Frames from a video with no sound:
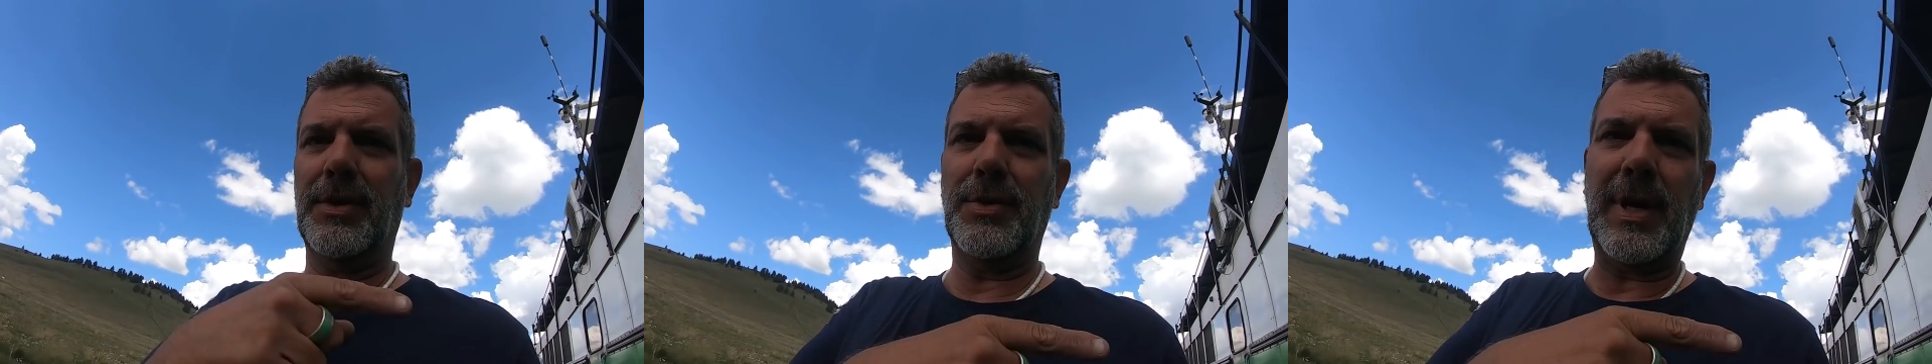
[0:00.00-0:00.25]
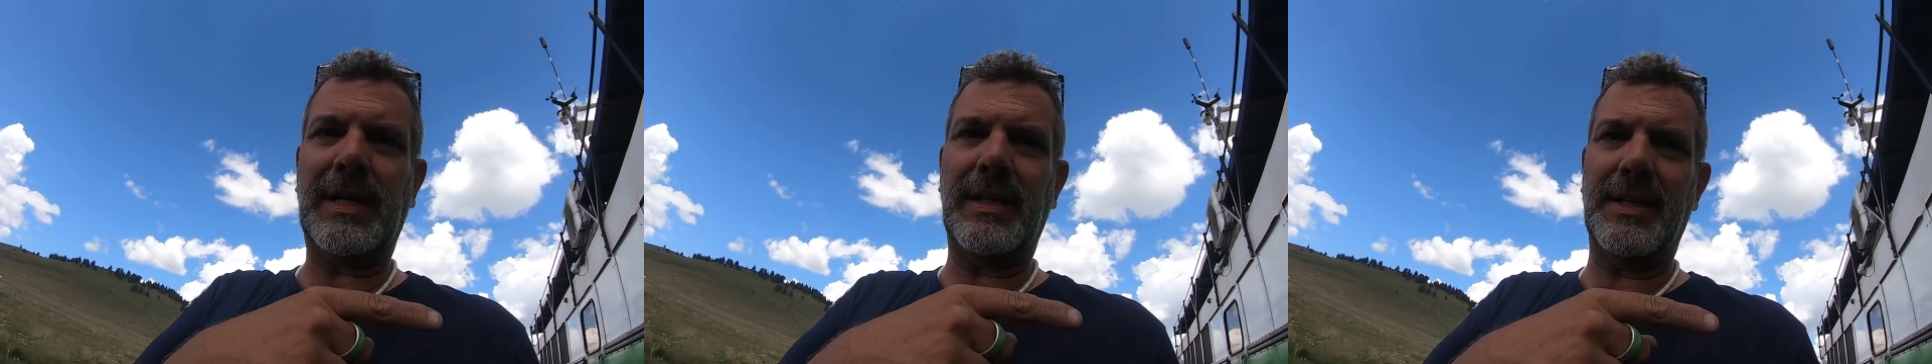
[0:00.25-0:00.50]

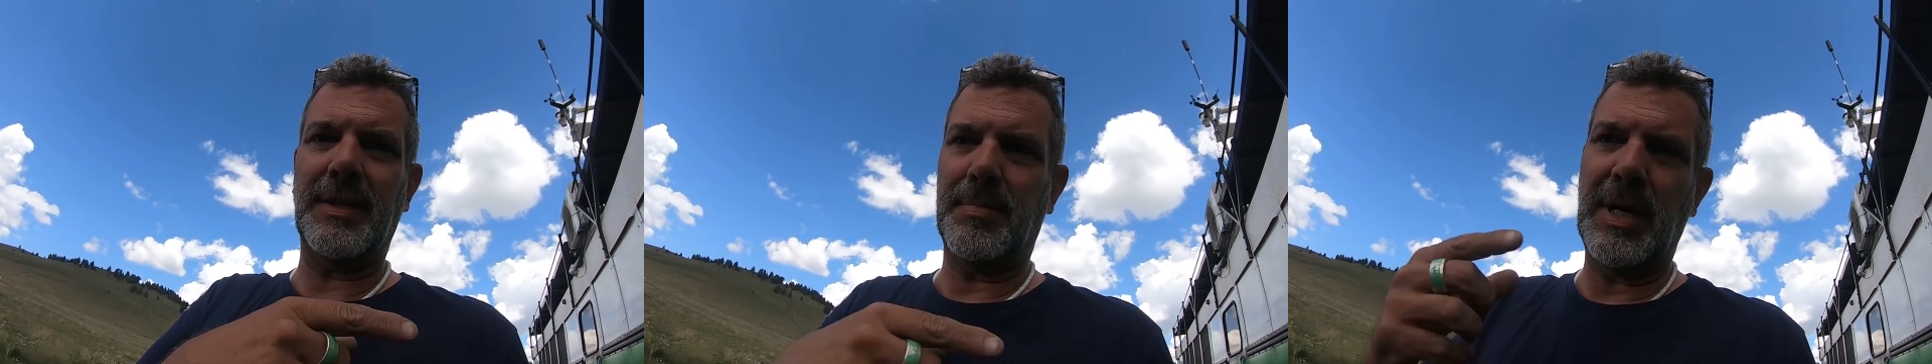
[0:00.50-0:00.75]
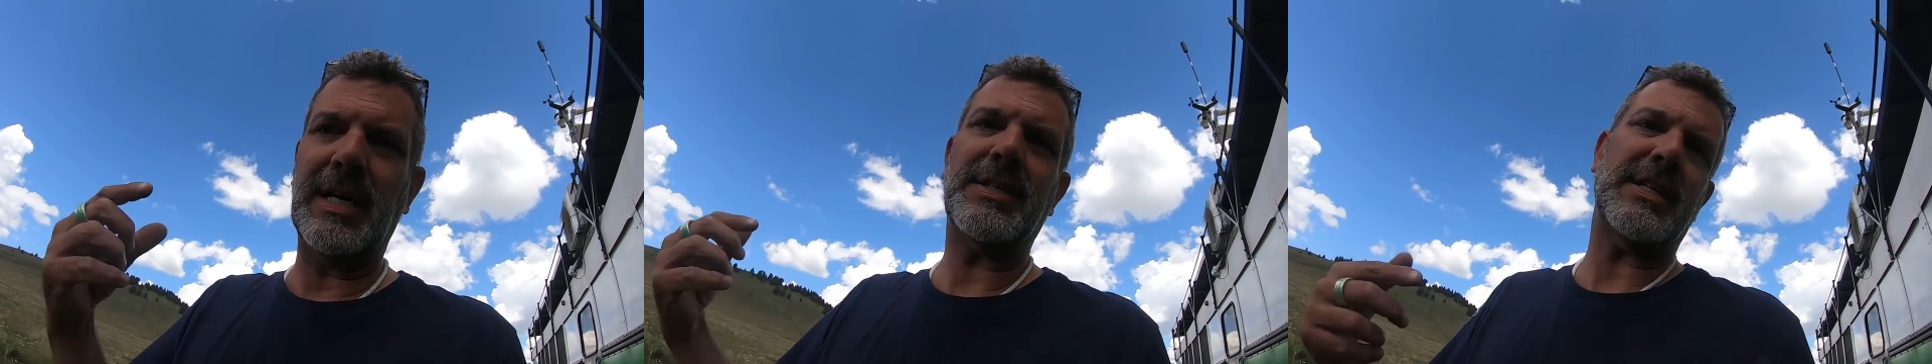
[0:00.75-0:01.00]
directly in the
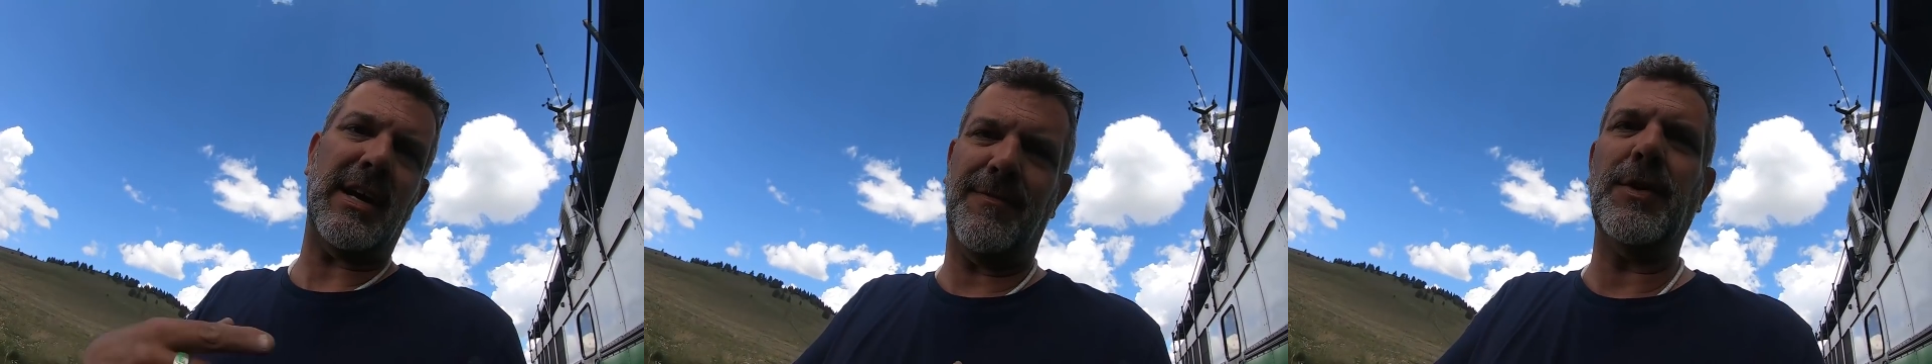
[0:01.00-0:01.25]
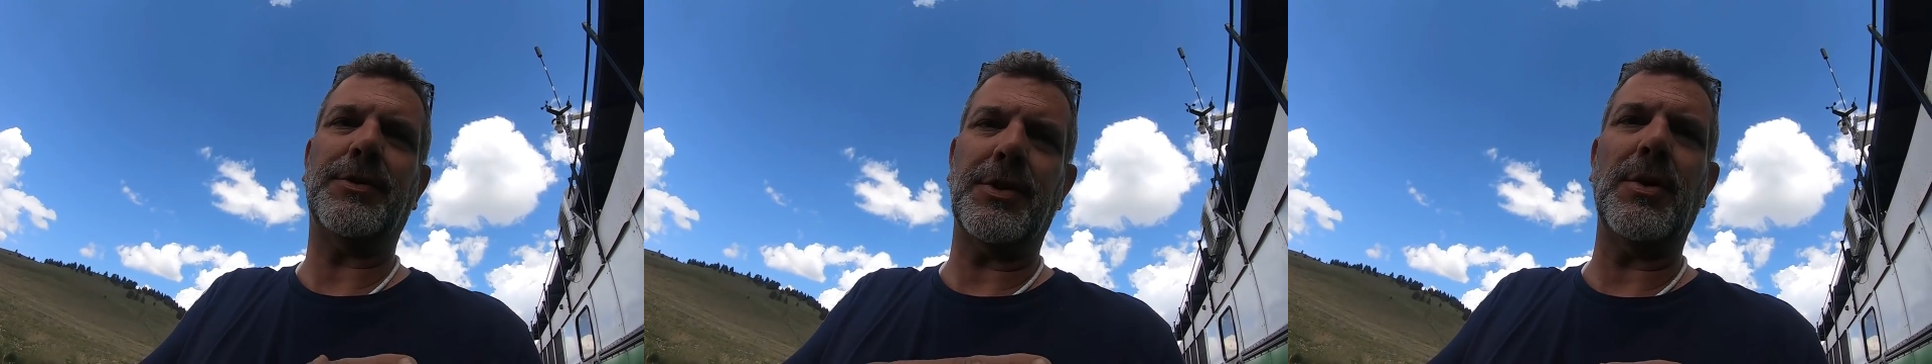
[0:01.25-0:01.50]
bus, I
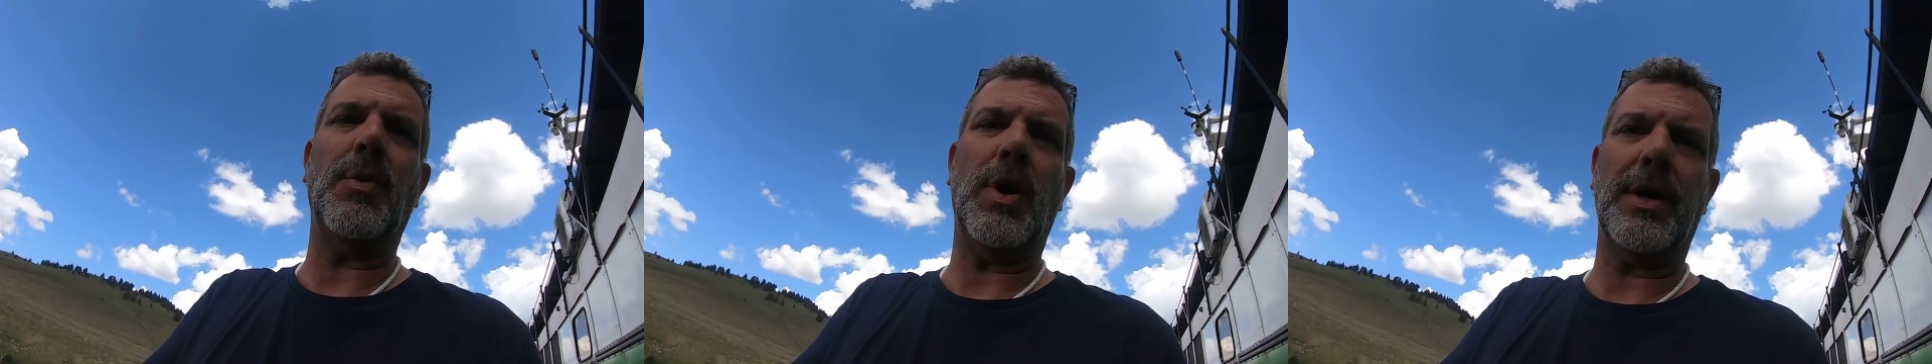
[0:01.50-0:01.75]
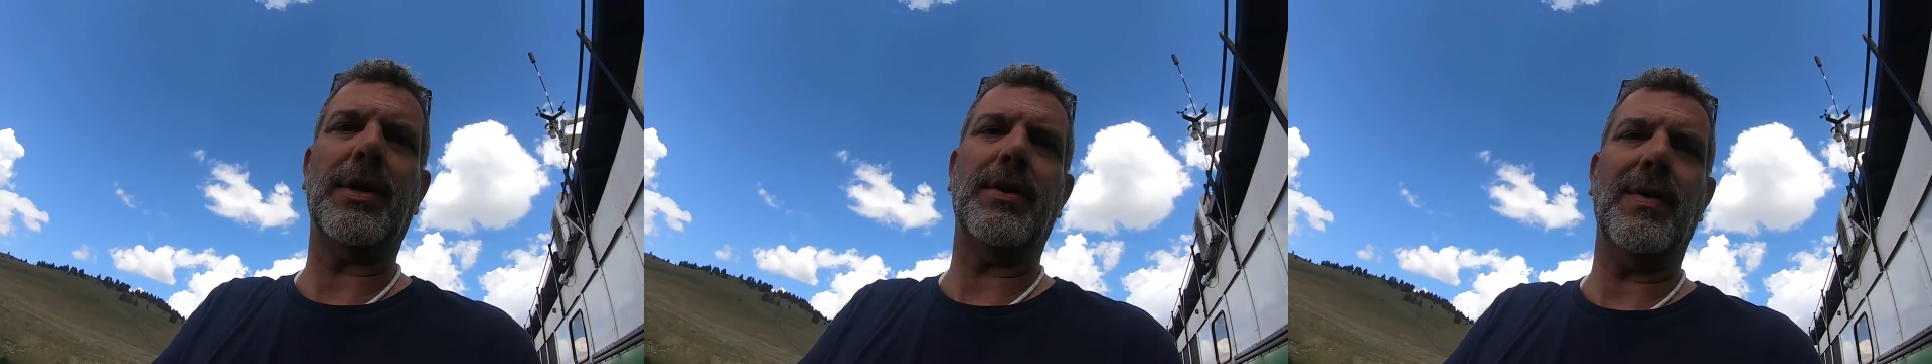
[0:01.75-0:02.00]
filter the
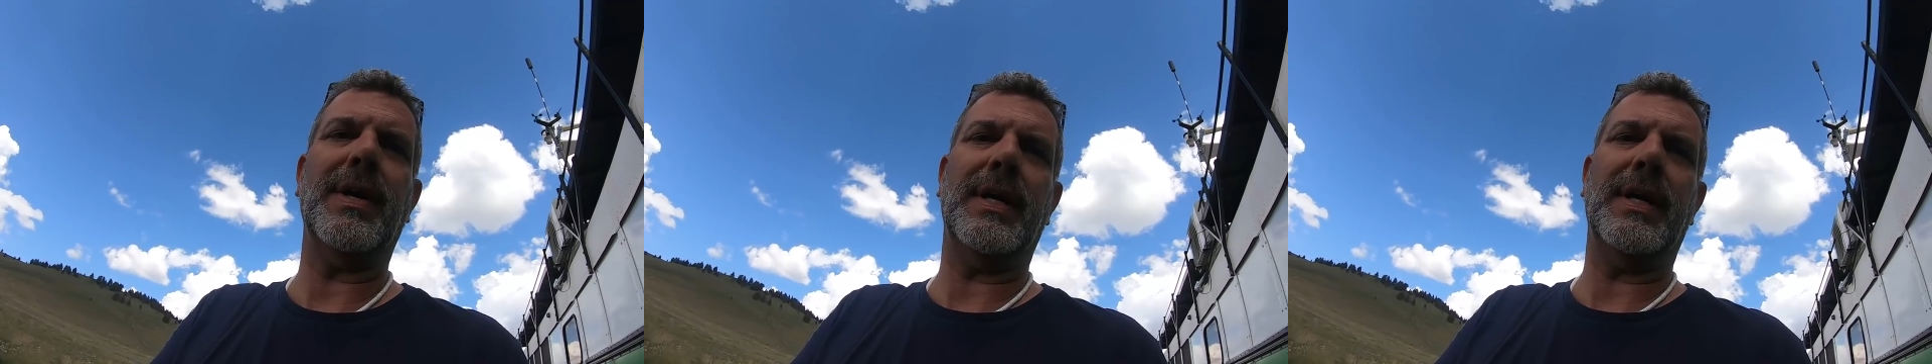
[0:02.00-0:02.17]
water going